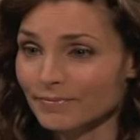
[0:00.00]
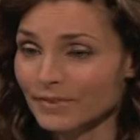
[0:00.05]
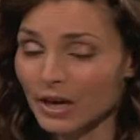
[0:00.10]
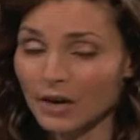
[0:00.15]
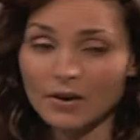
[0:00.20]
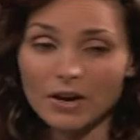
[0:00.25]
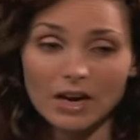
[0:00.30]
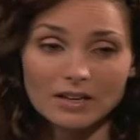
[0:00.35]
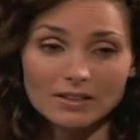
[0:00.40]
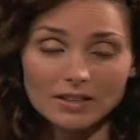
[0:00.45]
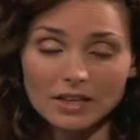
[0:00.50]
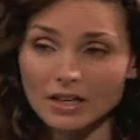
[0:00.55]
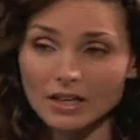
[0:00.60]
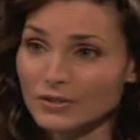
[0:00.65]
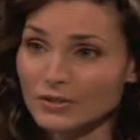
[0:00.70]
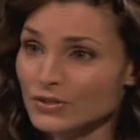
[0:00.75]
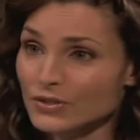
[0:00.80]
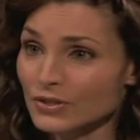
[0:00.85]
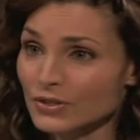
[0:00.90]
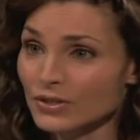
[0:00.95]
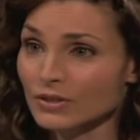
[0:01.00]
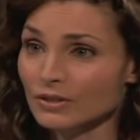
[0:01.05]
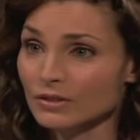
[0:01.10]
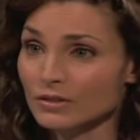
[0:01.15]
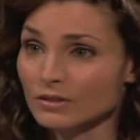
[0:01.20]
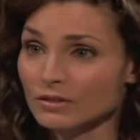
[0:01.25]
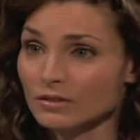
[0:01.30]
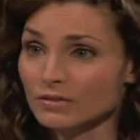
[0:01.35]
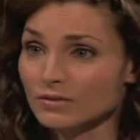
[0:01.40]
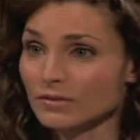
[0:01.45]
Cara had cancer,
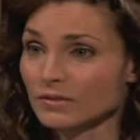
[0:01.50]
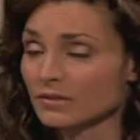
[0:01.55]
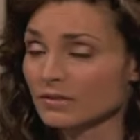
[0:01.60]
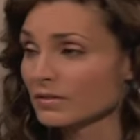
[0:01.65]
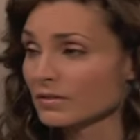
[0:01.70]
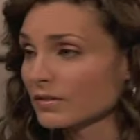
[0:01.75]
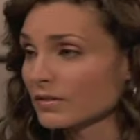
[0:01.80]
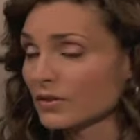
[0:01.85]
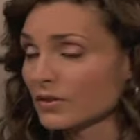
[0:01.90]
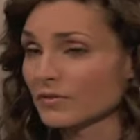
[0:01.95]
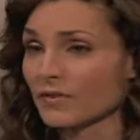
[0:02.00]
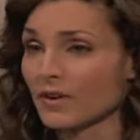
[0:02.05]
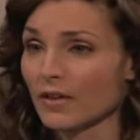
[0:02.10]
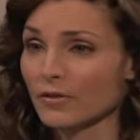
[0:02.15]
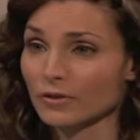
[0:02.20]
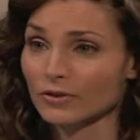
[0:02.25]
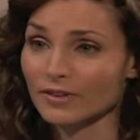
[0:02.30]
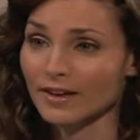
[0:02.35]
their father